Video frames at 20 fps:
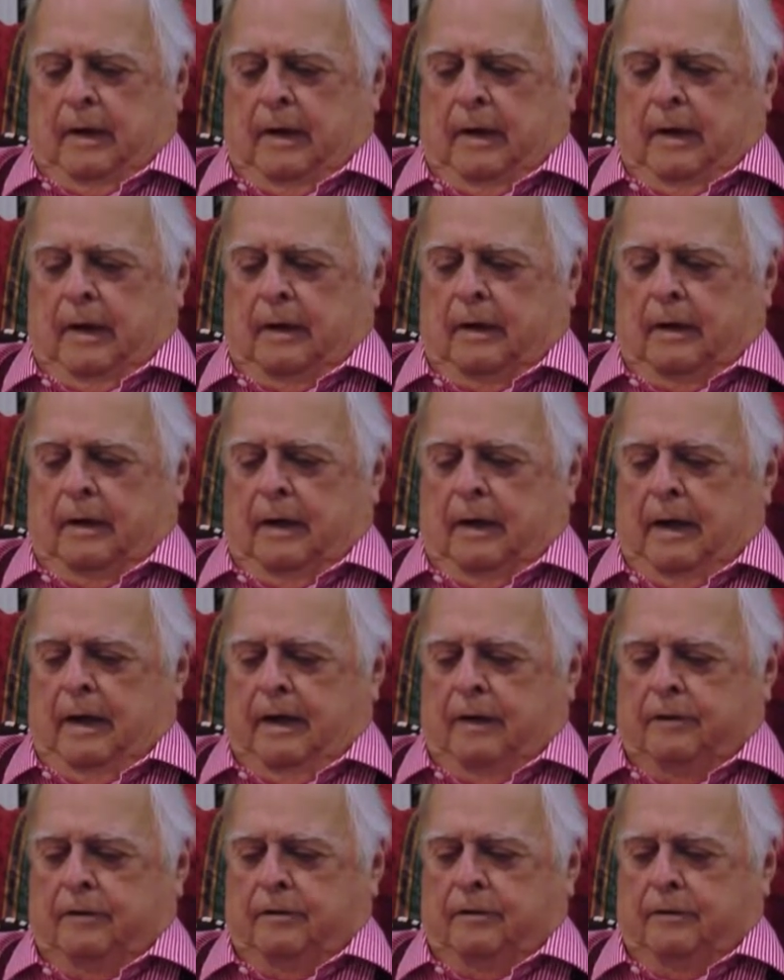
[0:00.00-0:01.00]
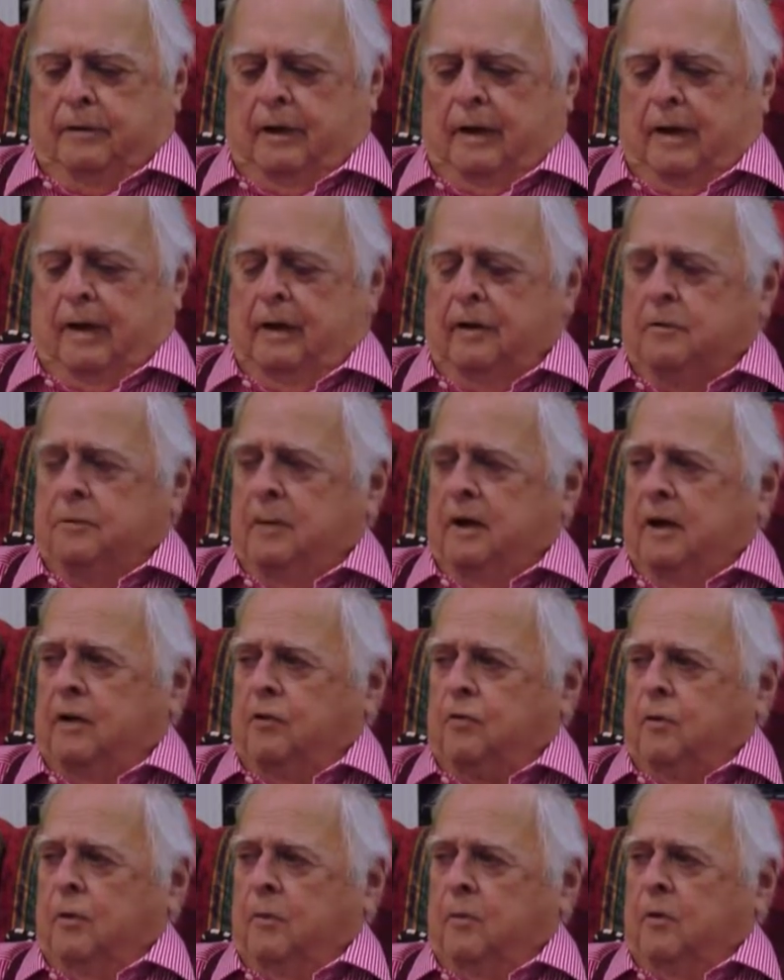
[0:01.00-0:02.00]
our class
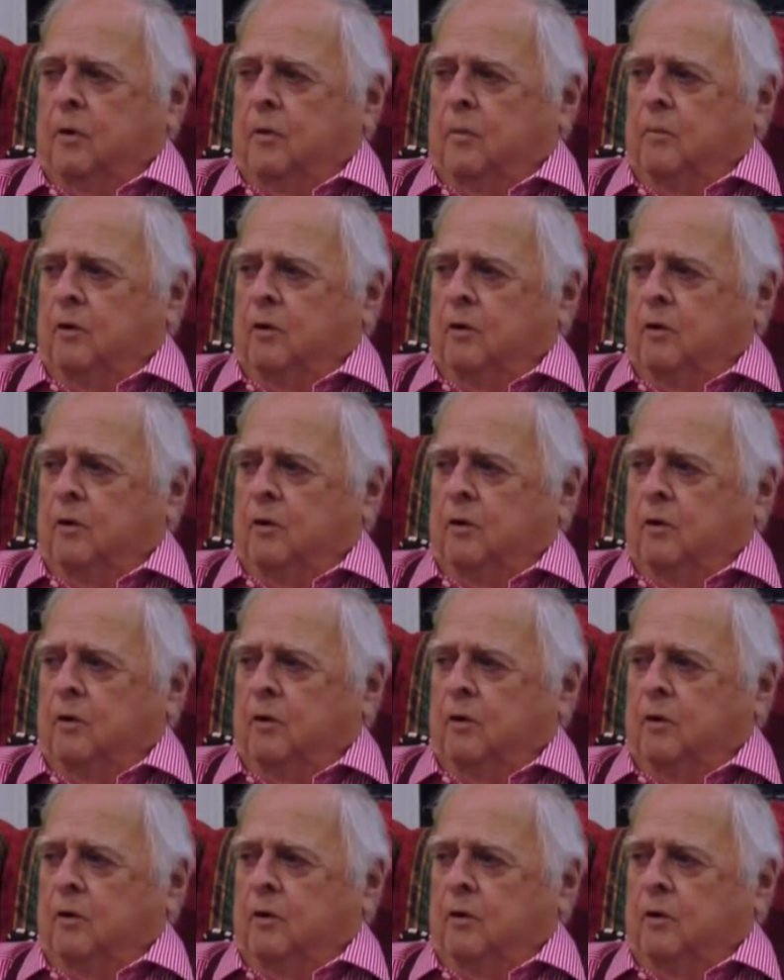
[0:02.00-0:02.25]
classmates were more